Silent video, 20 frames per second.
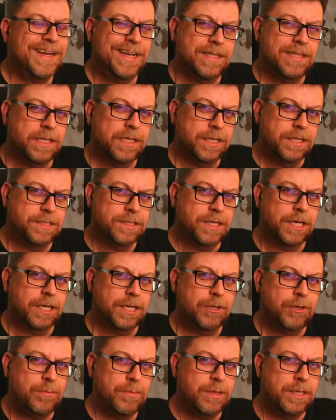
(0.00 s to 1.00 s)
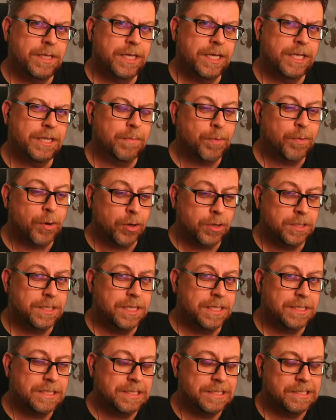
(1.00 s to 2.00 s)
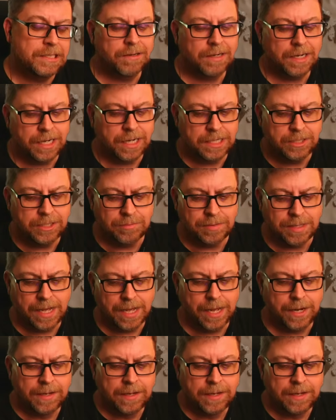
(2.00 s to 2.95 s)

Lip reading: And then as I accumulate the parts necessary, I do that.